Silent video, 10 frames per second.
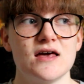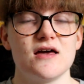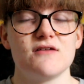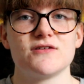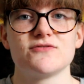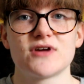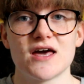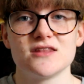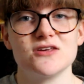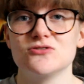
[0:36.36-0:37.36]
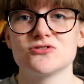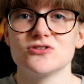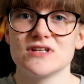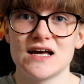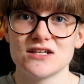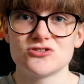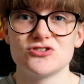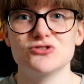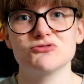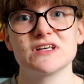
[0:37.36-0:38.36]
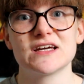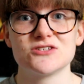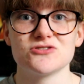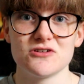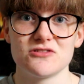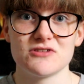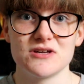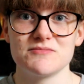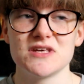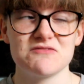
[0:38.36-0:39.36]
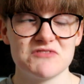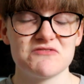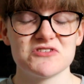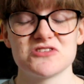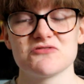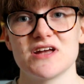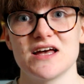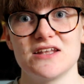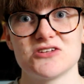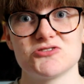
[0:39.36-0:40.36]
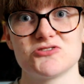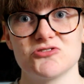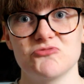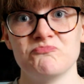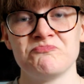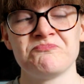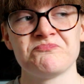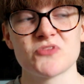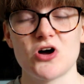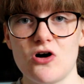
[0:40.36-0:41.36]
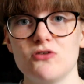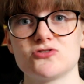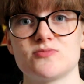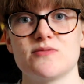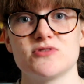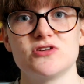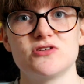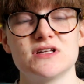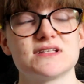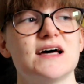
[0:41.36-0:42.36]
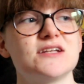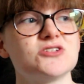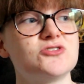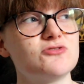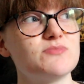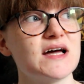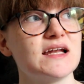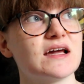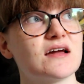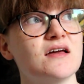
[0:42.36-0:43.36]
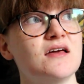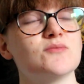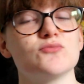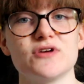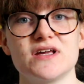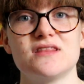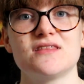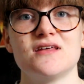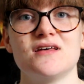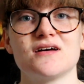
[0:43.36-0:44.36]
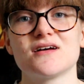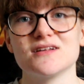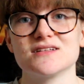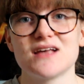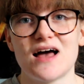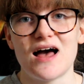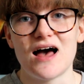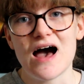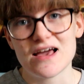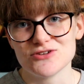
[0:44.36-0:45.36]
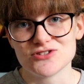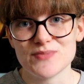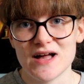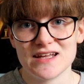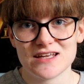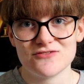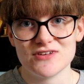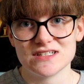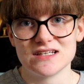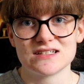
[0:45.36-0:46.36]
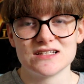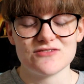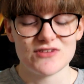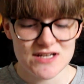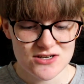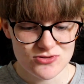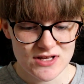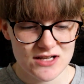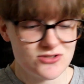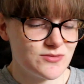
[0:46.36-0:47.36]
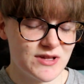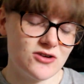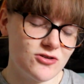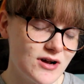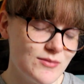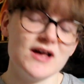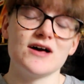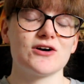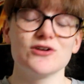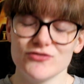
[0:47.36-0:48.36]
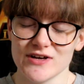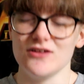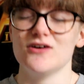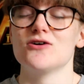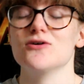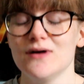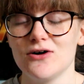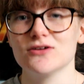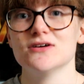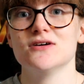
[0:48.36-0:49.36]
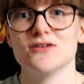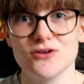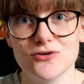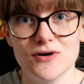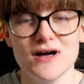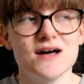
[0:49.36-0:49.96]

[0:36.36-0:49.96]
If you forget the units on the answer you only get two out of three even if it's the right answer. So always remember the units and just don't panic. Breathe because I used to panic in physics and if I didn't know the answer I'd be like oh crap I'm gonna fail. Oh my god no.